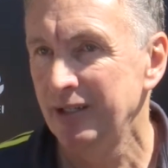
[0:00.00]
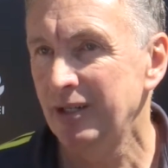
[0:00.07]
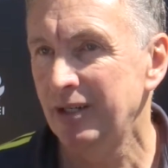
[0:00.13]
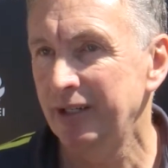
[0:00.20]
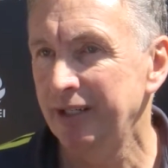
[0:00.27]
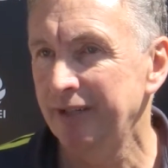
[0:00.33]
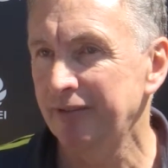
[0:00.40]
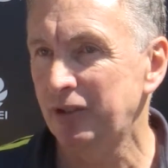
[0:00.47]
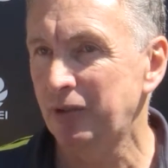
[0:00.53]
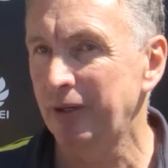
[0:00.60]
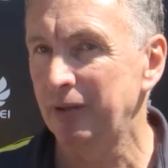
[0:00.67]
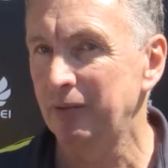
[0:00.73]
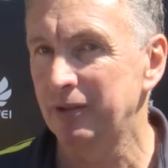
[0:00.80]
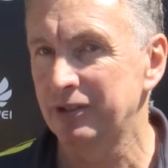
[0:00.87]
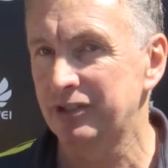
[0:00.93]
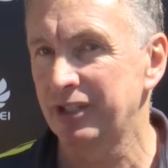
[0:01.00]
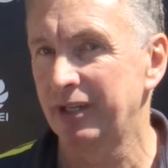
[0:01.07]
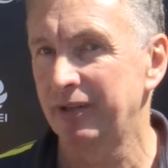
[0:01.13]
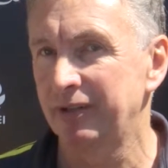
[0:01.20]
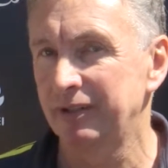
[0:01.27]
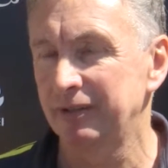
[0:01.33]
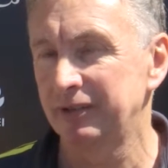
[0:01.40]
No, it never quite works
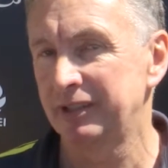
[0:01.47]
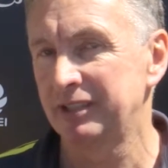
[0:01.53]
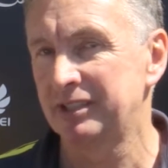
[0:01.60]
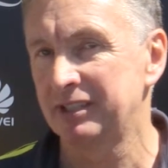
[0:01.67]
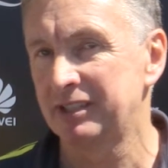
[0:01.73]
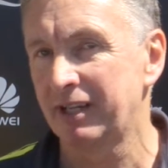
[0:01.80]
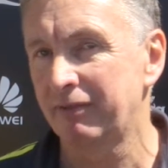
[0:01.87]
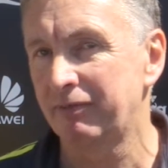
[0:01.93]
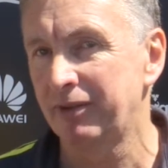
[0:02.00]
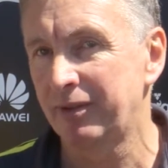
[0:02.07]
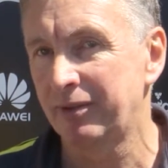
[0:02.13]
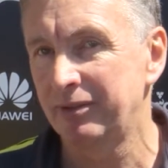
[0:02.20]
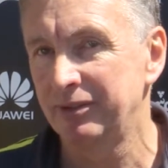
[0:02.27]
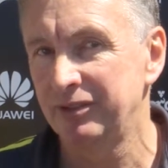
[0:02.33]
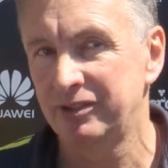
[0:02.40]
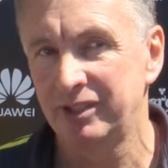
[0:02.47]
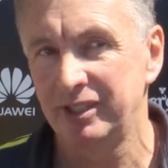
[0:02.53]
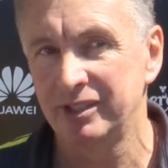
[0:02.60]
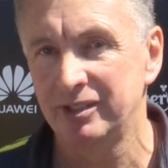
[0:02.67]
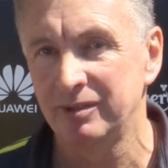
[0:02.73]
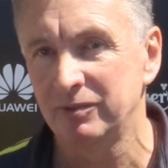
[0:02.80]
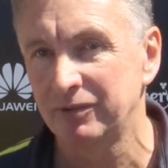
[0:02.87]
out. Look, this is halfway through the
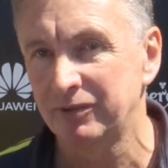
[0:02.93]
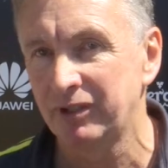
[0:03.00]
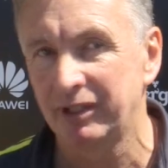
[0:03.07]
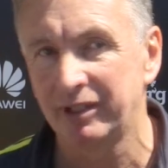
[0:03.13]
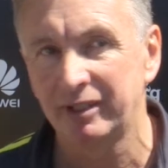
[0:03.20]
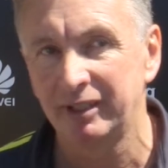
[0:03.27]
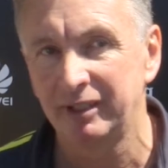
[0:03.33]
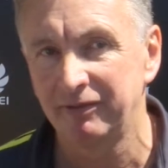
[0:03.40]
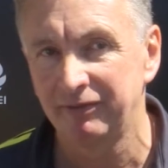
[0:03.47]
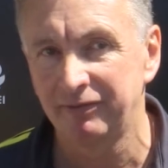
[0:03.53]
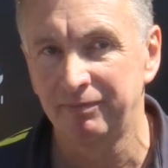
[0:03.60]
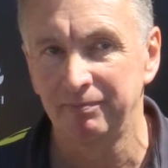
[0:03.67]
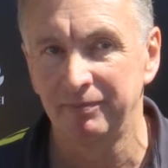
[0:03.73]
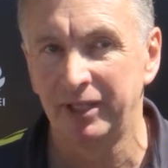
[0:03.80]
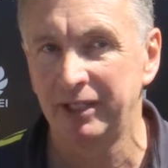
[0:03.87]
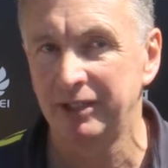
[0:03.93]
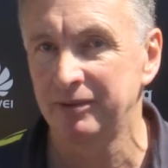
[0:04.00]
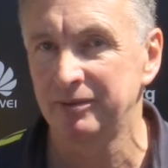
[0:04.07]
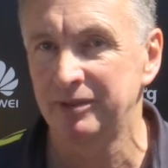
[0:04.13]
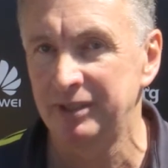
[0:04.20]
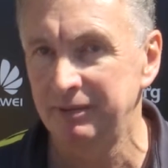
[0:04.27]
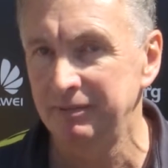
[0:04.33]
season. We've got a great
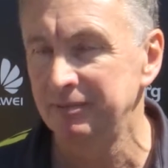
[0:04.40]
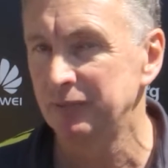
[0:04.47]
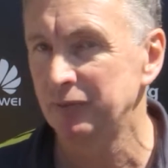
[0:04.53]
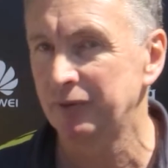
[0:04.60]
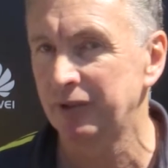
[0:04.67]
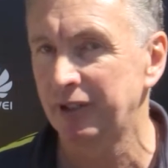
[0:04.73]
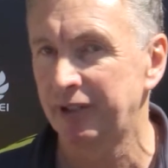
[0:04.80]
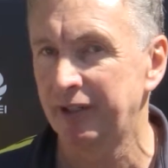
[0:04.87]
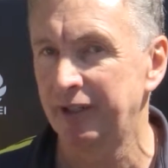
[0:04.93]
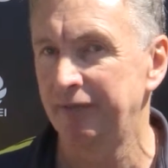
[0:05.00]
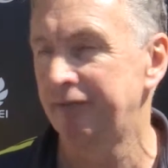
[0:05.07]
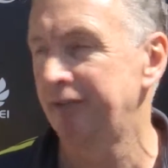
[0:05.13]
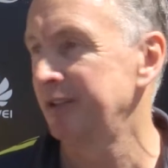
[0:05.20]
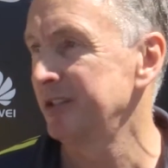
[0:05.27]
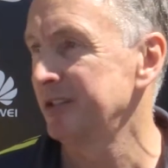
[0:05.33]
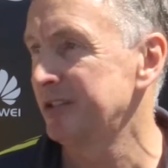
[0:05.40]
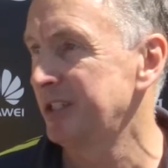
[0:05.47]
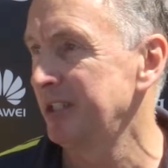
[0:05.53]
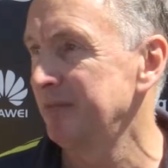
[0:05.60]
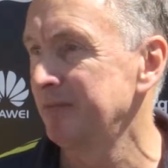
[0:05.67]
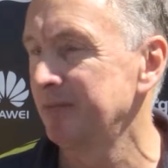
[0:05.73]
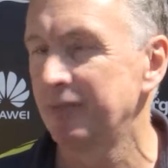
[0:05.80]
medical team. We've got a great fitness
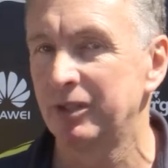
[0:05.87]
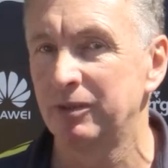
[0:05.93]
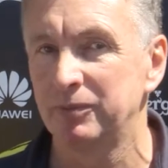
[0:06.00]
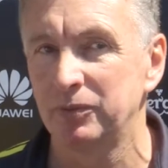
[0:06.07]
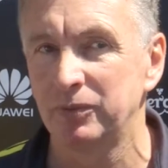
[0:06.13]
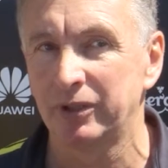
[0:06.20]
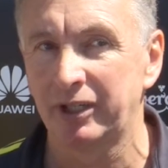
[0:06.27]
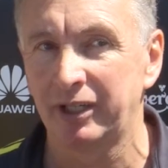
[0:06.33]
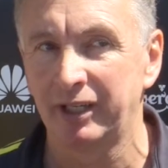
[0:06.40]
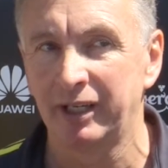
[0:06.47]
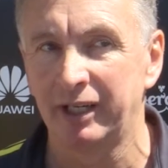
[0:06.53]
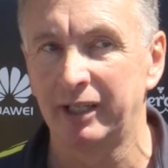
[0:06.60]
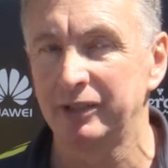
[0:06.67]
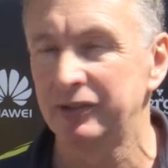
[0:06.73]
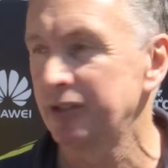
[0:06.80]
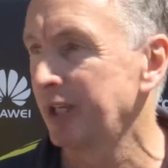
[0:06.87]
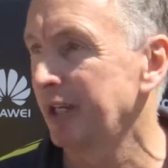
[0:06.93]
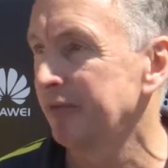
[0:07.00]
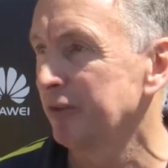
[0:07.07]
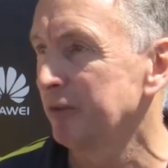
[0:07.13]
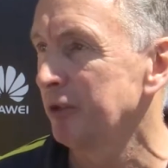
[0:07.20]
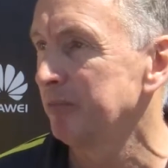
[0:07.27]
team. They'll be working hard to get
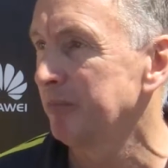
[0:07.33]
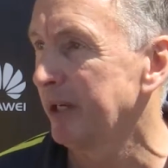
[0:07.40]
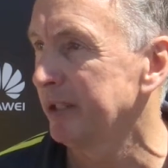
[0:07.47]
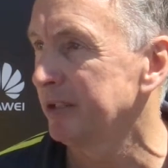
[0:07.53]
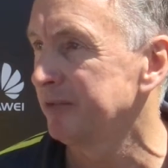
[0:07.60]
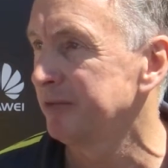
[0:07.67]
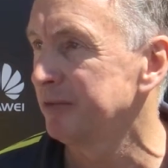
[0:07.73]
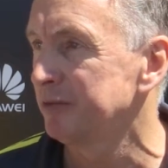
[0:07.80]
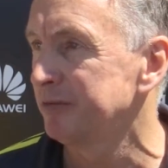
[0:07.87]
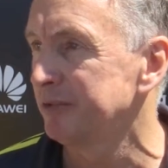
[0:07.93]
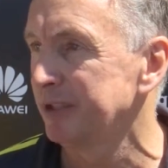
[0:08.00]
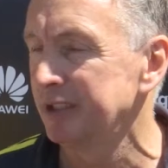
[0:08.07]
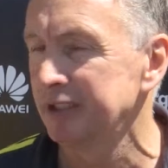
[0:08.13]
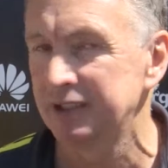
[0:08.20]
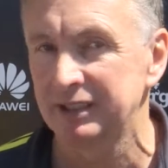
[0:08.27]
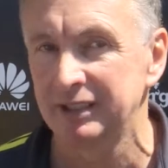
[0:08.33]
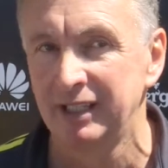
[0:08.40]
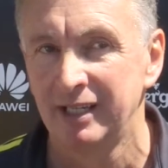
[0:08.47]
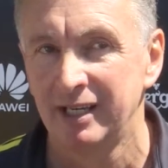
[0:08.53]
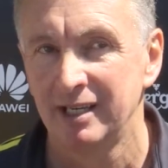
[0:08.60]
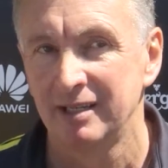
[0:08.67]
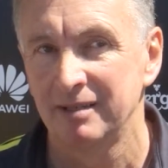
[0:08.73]
everyone back to full fitness.
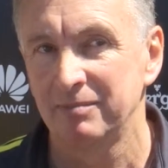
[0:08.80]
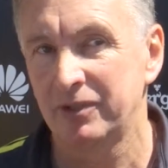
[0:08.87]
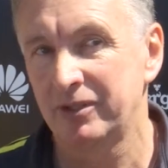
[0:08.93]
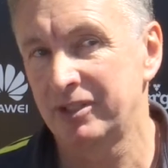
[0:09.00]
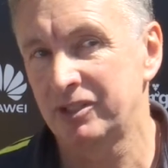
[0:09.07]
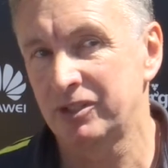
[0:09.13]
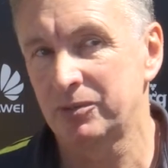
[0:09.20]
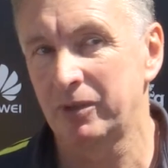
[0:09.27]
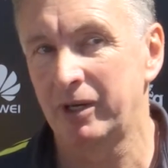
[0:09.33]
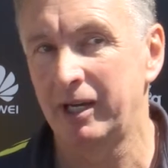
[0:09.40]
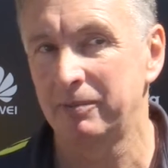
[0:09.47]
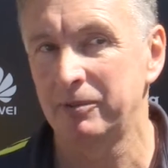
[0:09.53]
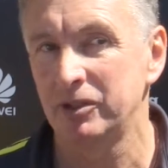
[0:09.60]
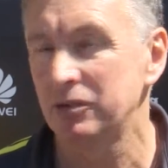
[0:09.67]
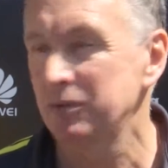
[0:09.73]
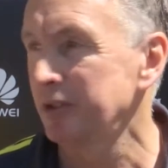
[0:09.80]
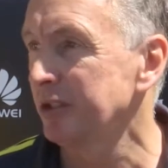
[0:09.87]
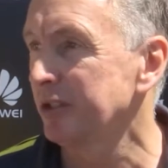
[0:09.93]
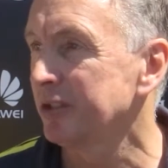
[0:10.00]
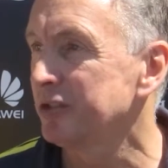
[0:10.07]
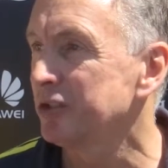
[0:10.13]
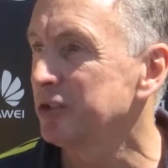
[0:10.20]
But this is what happens when
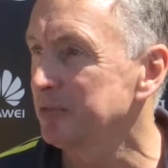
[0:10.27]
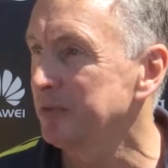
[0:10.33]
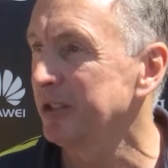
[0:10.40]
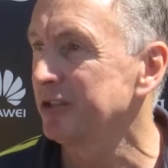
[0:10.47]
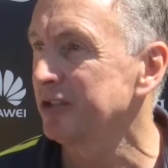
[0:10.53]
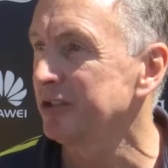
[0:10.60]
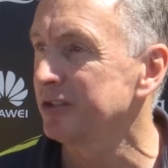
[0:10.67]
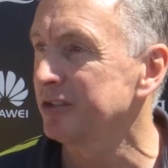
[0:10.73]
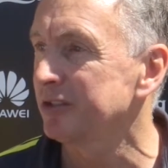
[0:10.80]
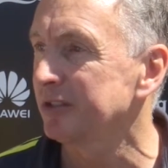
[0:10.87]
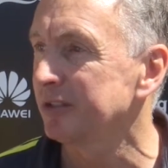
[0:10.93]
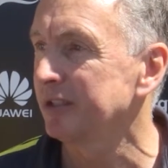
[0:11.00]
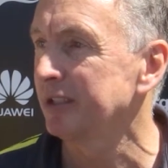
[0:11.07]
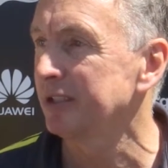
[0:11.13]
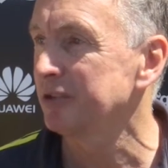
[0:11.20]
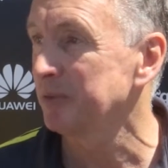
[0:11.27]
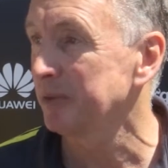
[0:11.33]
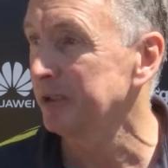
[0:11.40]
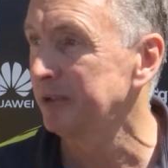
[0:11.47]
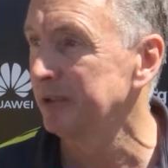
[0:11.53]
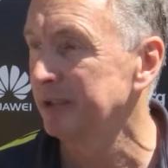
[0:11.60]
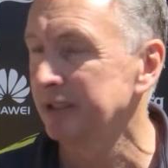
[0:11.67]
you get suspensions as
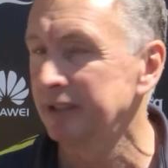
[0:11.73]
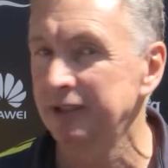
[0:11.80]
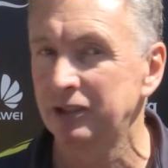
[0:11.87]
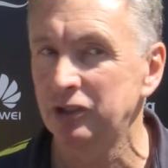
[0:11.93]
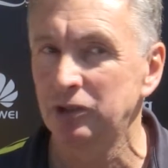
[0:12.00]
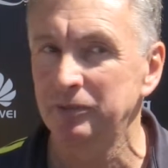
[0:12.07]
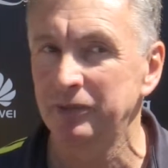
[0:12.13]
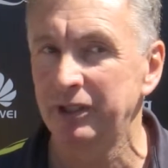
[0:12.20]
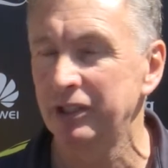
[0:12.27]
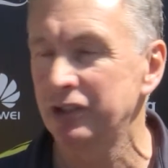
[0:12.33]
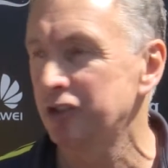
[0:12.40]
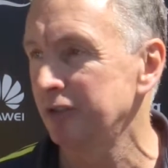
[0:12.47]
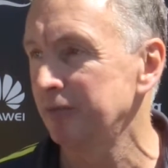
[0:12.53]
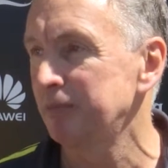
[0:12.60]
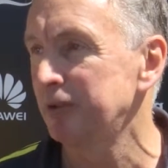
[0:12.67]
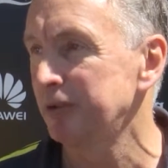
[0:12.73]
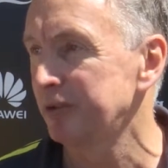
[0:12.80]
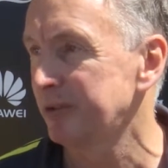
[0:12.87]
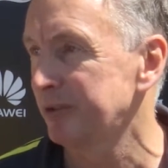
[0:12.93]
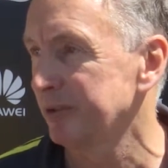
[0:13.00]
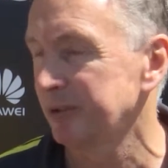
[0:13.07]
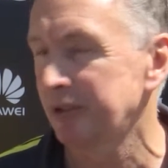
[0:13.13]
well, and the combination of both